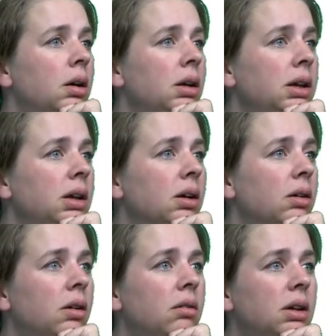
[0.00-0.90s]
Here,
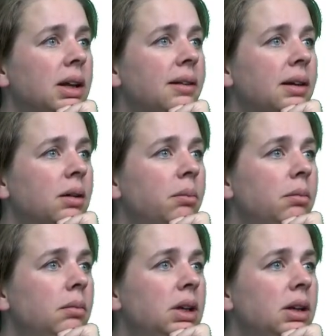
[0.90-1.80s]
oral exam,
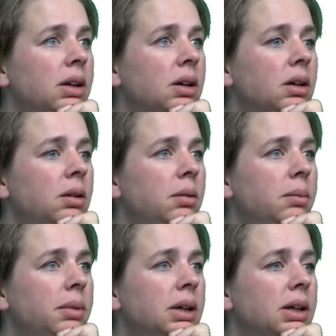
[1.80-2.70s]
media,
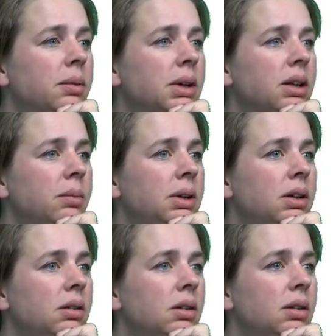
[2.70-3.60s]
impact, mass media.
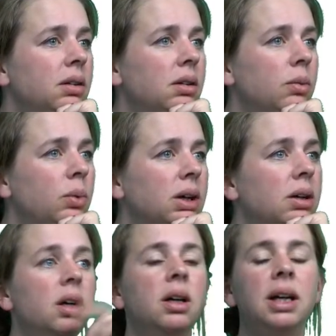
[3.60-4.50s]
Well,
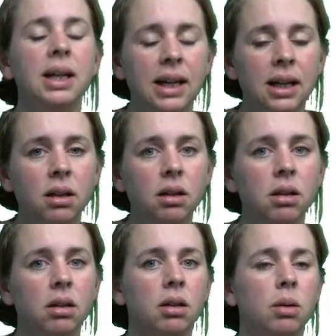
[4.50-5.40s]
again,
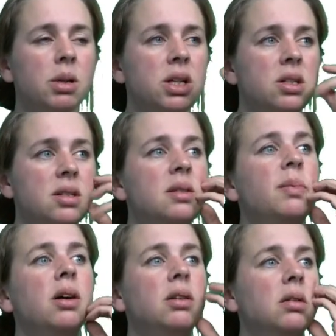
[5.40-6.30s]
questions
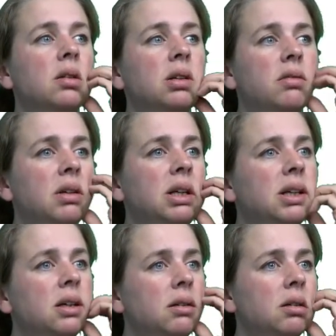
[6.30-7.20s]
about your
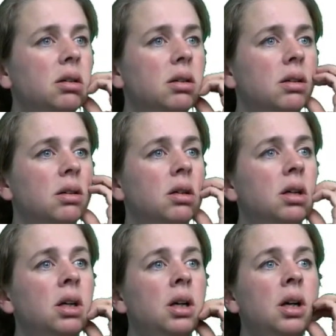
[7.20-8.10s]
career.
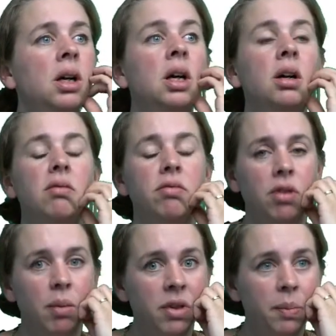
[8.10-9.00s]

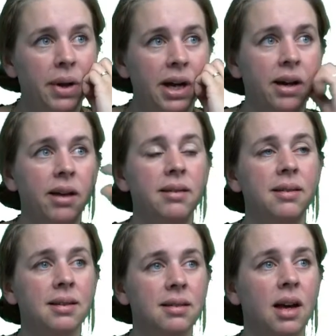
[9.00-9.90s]
From the past
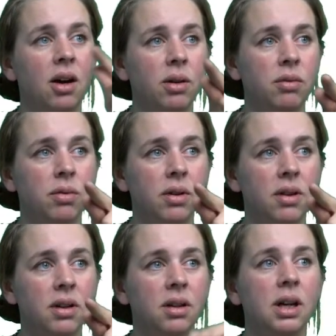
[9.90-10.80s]
till now and
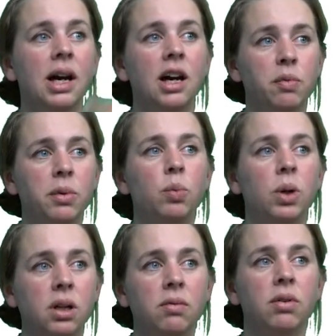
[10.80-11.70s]
further, I have been
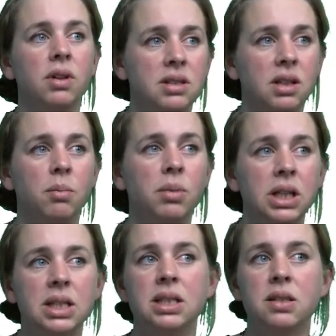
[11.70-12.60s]
working for this
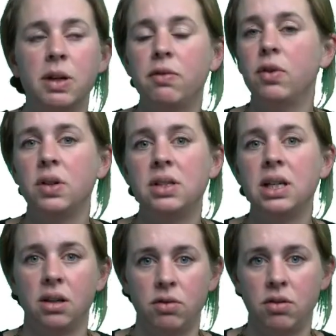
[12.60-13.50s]
company since my first
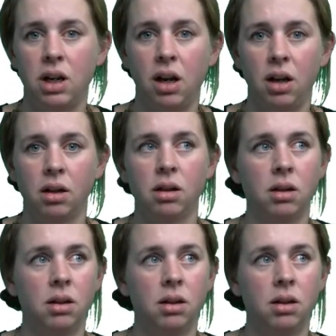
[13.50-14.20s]
day of training.